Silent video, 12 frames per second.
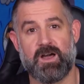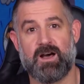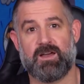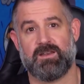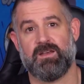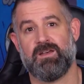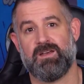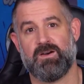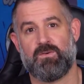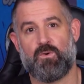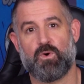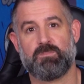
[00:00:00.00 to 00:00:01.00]
not,
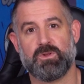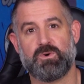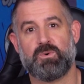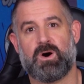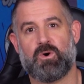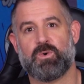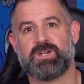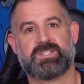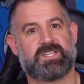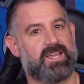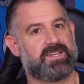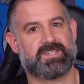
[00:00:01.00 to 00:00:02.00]
for Blue
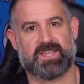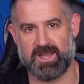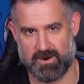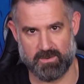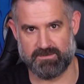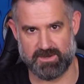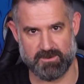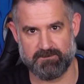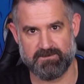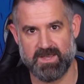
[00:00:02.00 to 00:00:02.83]
always takes care of you.